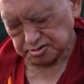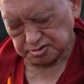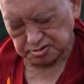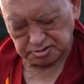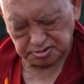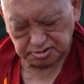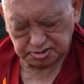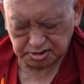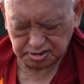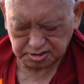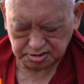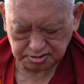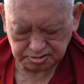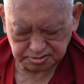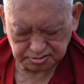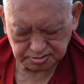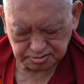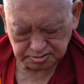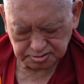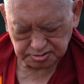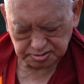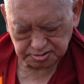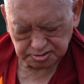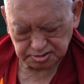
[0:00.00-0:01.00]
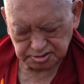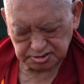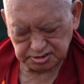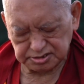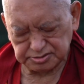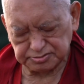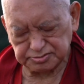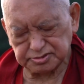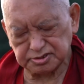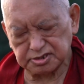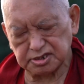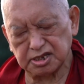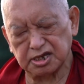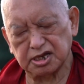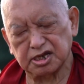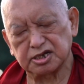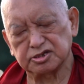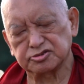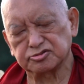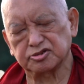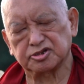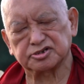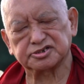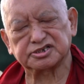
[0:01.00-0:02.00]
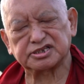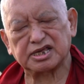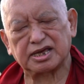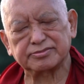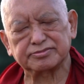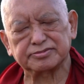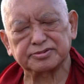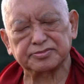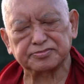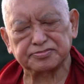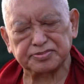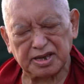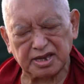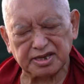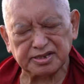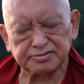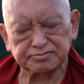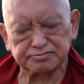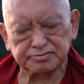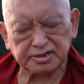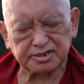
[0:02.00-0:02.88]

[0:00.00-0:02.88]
yeah, even uh, not suffering pain,